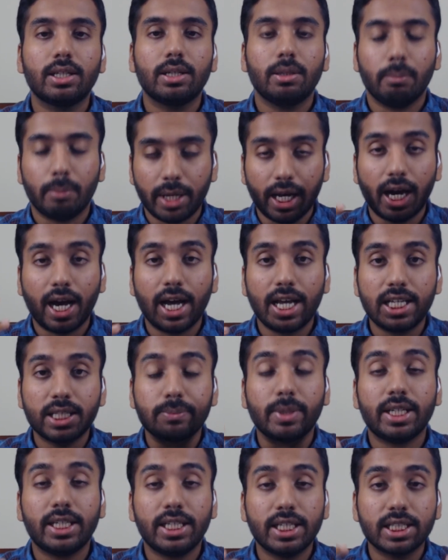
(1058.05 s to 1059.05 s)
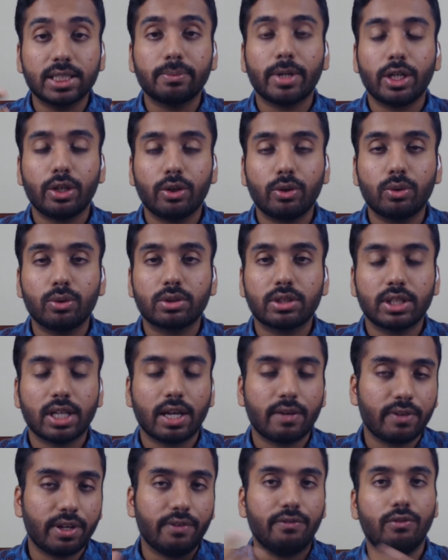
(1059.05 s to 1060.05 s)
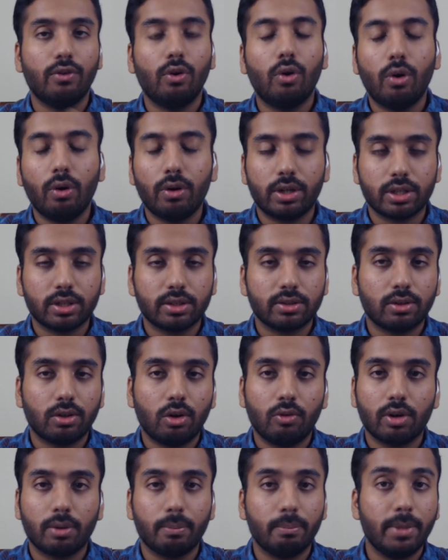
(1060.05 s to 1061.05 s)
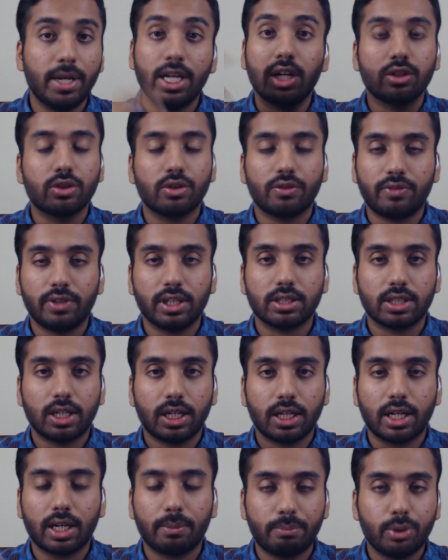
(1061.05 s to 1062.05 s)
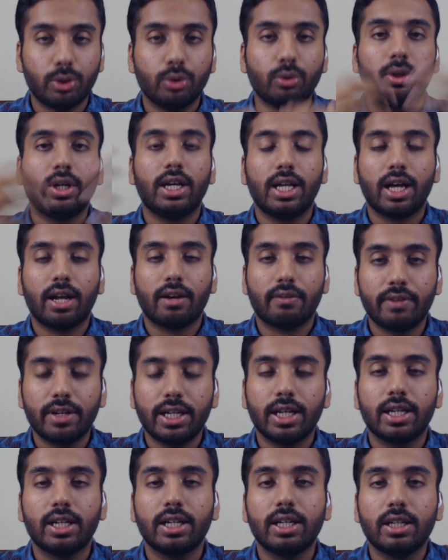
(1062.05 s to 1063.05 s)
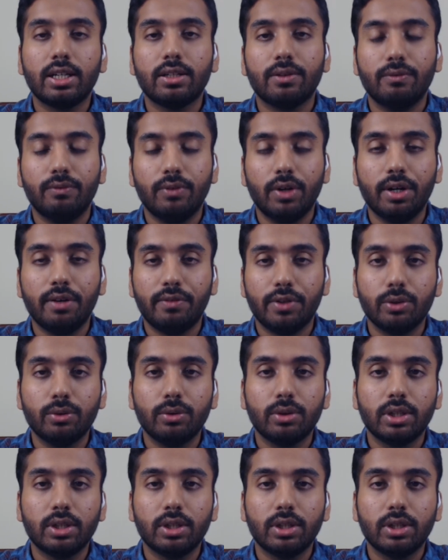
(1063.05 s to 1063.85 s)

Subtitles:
My eyes, my ears, my nose have evolved over millions of years under a purely Darwinian worldview.